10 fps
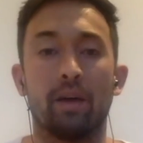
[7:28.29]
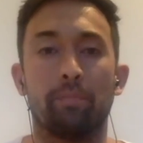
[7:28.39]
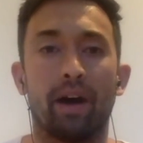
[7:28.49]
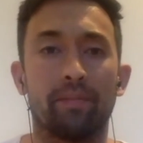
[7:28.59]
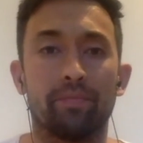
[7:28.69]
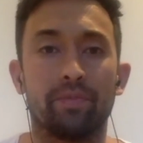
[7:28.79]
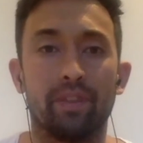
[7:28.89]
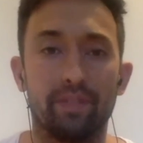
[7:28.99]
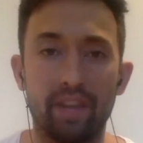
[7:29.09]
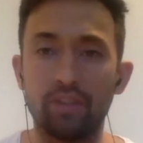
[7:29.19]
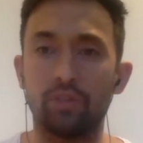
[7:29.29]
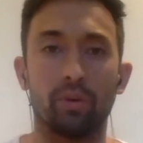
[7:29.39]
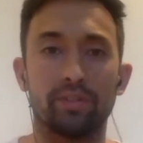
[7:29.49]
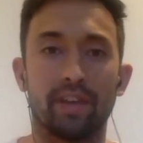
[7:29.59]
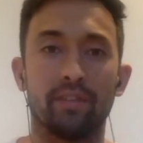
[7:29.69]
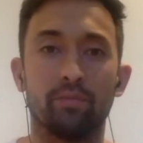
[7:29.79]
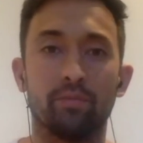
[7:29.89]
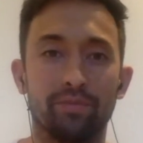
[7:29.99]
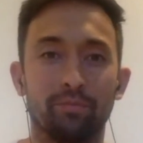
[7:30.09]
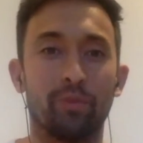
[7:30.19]
But the issue was
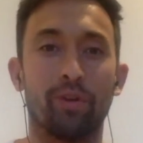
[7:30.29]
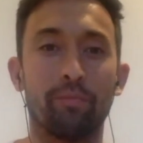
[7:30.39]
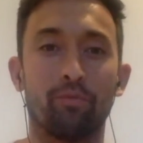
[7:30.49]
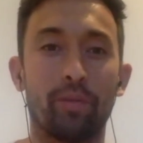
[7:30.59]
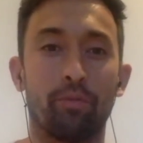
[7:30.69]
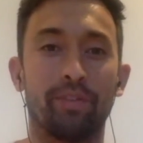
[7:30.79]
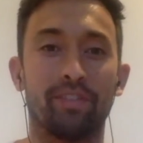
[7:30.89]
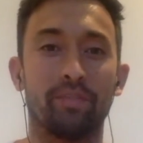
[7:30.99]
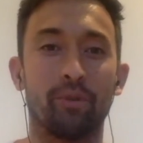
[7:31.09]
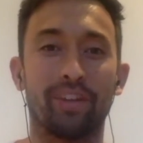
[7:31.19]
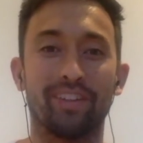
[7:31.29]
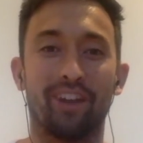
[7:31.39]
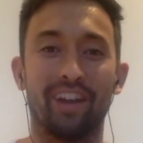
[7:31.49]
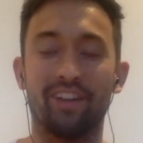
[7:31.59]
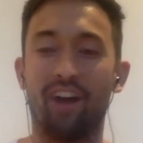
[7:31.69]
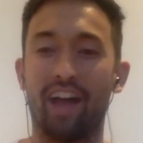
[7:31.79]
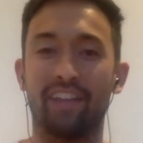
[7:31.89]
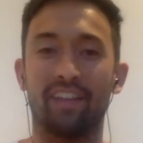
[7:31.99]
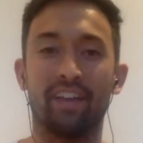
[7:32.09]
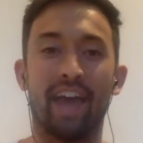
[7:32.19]
then we re reprinted the book in
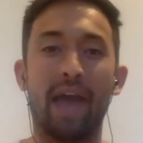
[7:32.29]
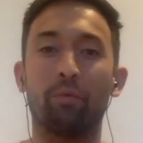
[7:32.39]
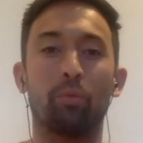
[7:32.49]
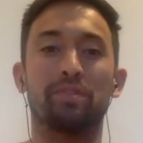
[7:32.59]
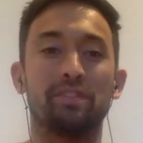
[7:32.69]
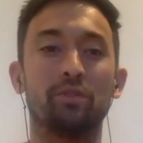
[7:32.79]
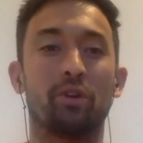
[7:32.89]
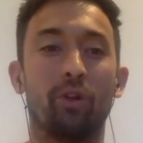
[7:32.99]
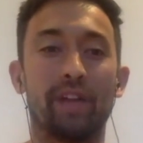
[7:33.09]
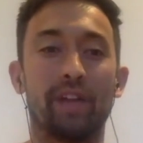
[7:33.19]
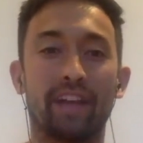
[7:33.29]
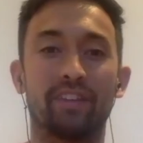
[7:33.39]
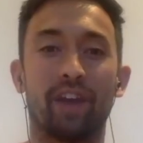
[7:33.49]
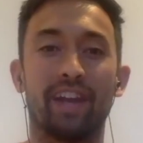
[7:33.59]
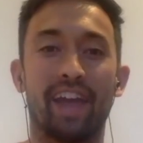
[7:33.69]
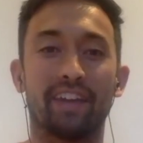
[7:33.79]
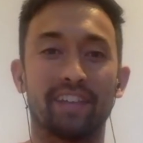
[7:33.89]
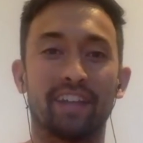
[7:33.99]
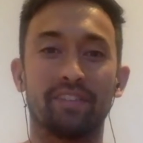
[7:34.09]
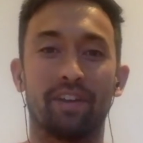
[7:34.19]
ninety-nine and we were still calling activator
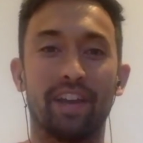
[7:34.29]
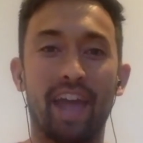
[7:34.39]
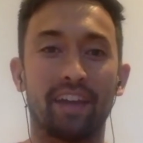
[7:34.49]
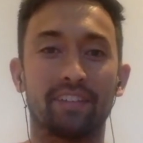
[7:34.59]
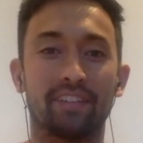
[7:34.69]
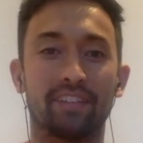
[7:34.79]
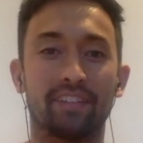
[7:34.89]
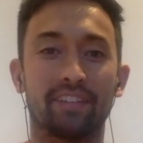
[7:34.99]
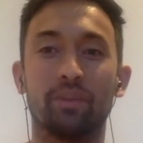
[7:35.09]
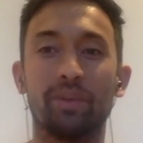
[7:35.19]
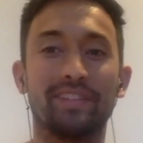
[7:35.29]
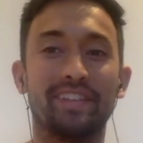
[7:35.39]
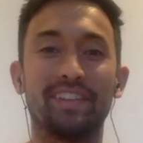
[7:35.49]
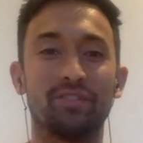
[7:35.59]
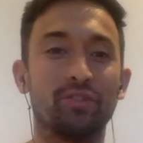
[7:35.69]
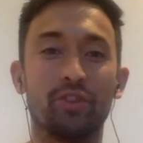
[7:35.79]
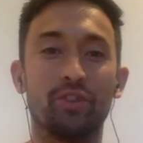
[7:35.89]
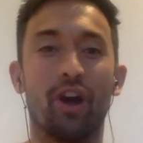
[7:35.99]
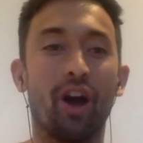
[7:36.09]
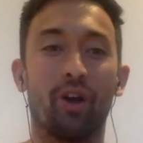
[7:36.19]
X, activator X. So we didn't
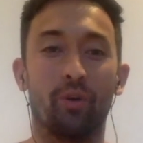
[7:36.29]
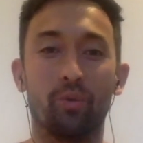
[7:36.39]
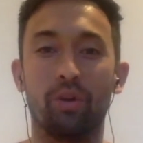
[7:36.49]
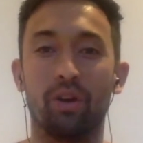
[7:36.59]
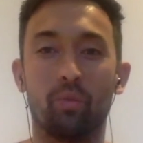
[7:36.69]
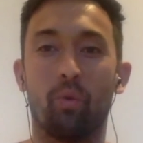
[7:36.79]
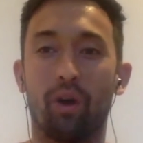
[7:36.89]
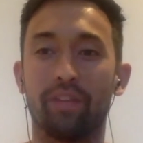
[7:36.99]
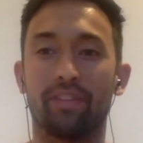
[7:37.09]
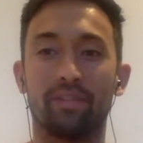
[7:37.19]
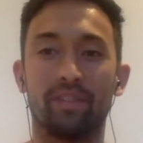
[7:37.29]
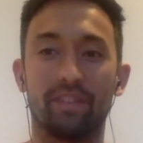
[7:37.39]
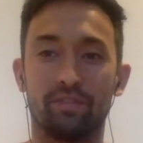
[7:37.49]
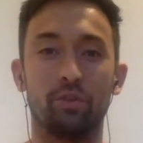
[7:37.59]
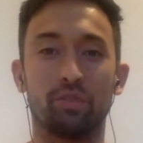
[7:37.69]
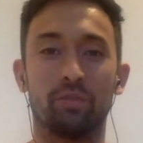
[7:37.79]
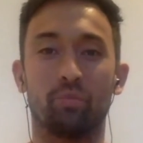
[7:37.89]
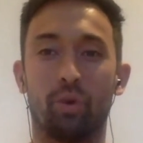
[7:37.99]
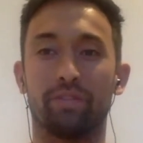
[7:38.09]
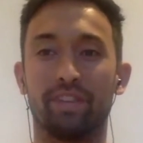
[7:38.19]
know what this
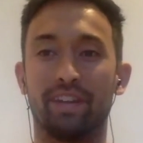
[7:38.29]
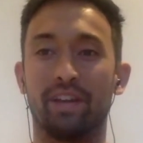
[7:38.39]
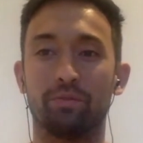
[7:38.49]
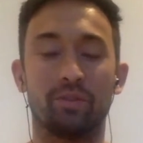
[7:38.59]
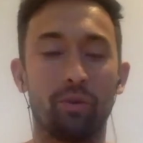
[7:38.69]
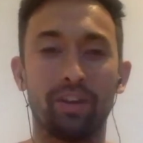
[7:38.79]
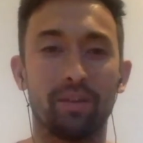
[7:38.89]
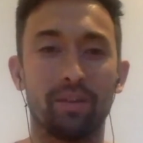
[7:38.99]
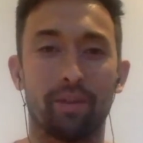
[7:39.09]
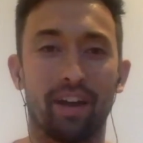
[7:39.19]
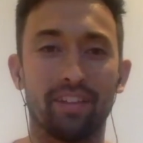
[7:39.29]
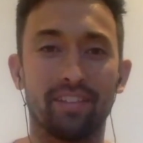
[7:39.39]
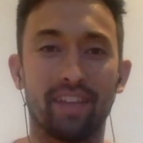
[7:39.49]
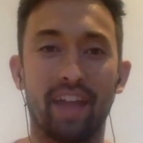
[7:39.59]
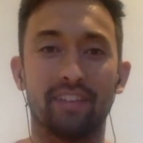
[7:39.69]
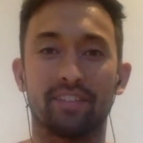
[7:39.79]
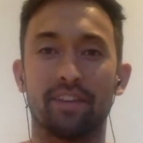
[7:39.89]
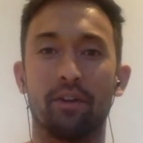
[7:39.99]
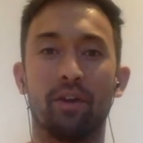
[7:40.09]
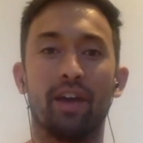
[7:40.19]
nutrient was that he was talking about. And
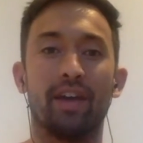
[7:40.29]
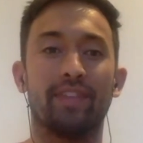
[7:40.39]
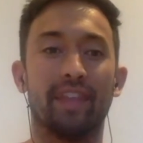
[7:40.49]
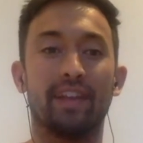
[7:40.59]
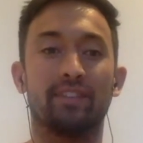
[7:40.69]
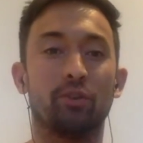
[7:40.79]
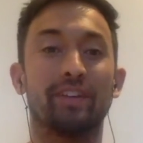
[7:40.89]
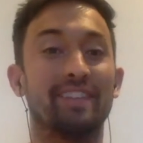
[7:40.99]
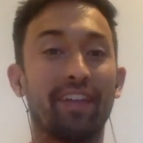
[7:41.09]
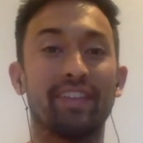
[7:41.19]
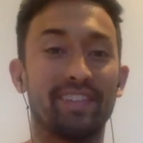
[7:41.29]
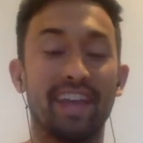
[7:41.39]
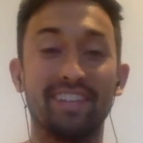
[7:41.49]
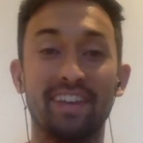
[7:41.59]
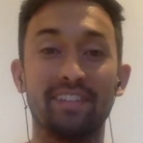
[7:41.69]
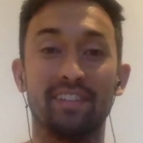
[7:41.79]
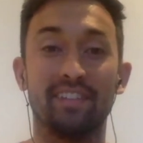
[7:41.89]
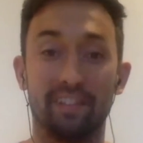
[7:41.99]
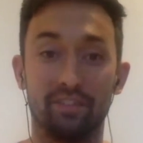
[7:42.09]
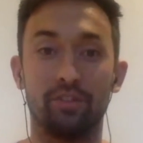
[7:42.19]
so that it took another ten years
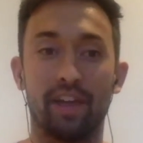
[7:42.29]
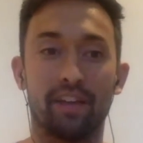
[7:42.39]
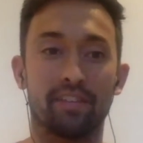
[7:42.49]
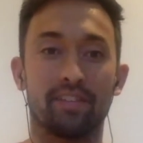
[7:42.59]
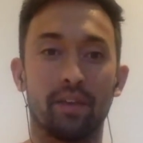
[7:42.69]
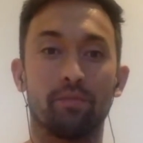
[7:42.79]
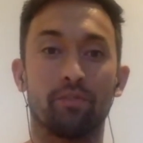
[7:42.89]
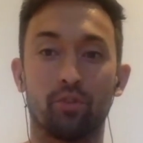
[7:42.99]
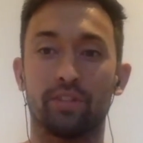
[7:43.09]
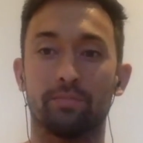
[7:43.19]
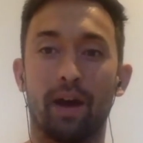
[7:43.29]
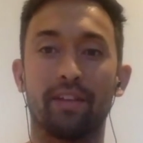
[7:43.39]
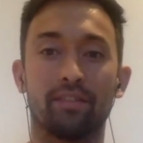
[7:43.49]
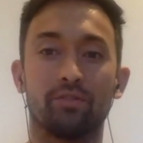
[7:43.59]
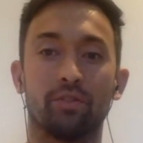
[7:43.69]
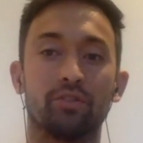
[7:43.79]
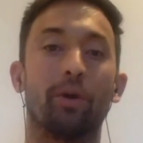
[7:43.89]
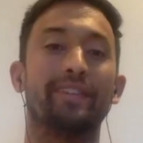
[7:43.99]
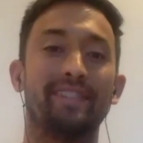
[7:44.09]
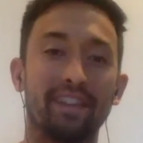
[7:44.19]
nearly in two thousand seven for Chris Masterjohn
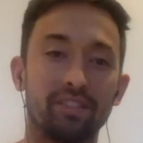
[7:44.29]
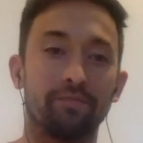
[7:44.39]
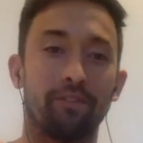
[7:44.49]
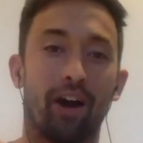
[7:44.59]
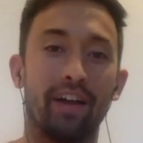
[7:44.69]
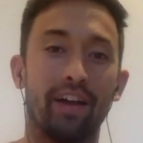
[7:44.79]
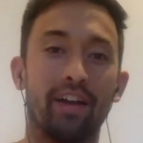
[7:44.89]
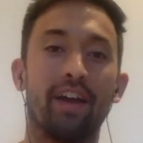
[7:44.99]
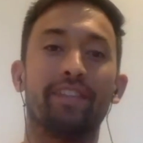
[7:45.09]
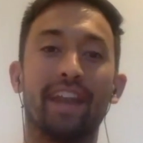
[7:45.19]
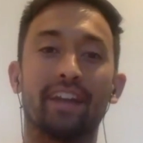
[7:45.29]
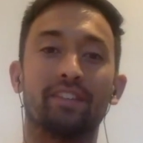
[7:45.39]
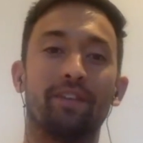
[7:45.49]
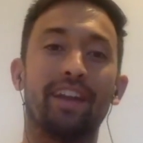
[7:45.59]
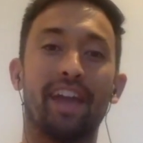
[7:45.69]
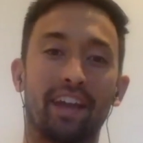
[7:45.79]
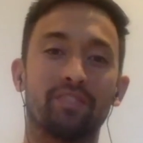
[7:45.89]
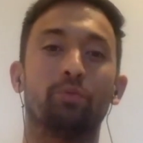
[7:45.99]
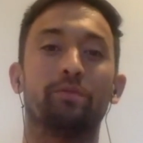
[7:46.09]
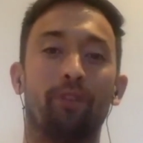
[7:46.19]
to identify that activator
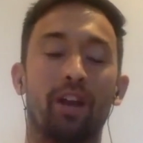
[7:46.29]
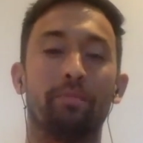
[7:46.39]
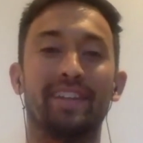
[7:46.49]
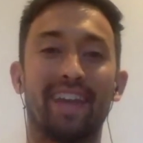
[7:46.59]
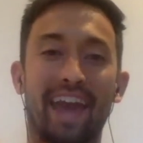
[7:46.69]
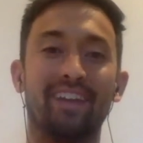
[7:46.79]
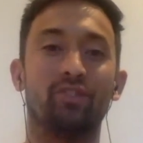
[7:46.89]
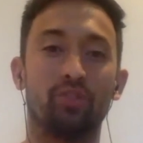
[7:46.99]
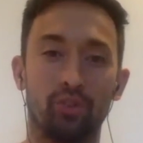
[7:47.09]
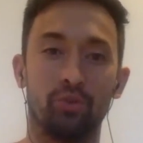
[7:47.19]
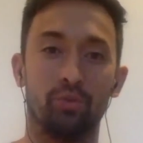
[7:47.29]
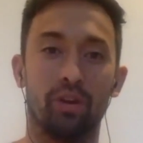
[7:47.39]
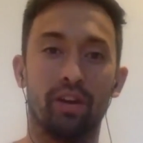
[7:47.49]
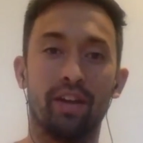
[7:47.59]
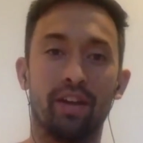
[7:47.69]
X was vitamin K two.